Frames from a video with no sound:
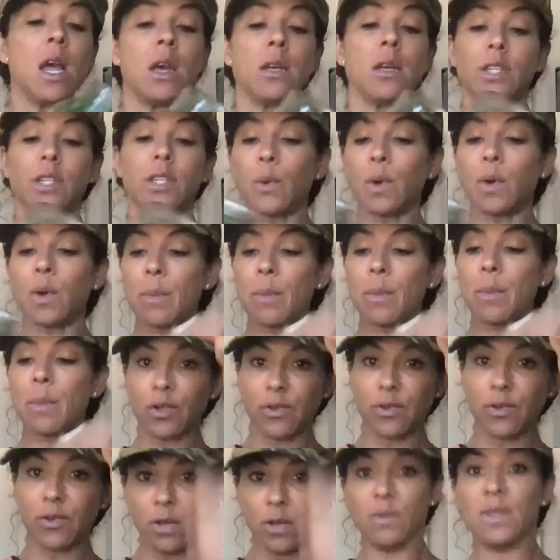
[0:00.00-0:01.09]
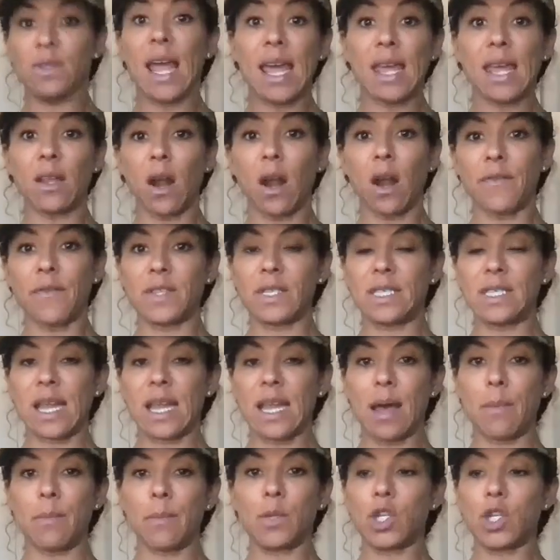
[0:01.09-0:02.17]
So you want to make sure that you take it off the
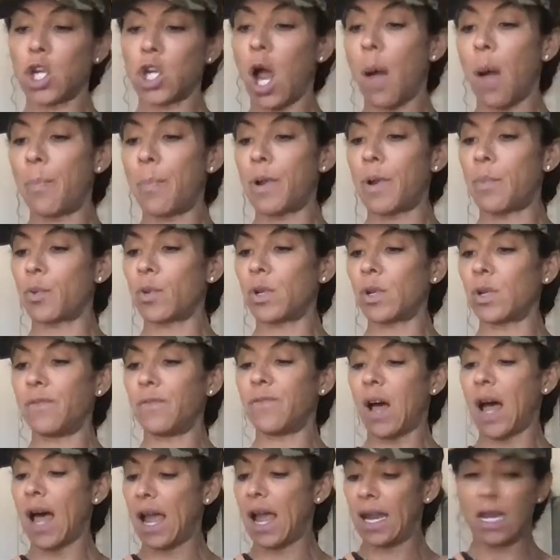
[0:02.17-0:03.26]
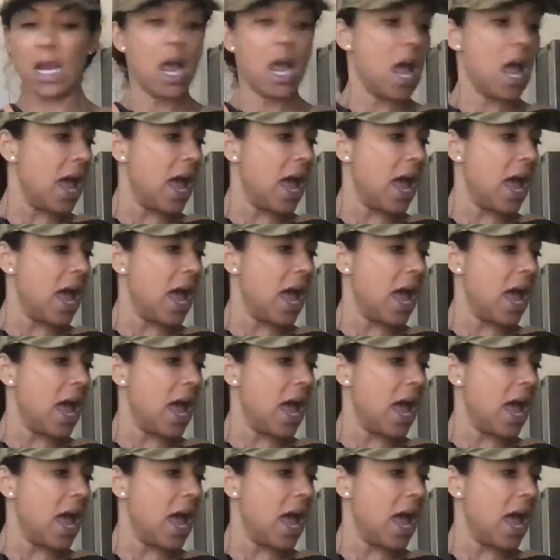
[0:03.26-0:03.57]
stem, chop it up really fine.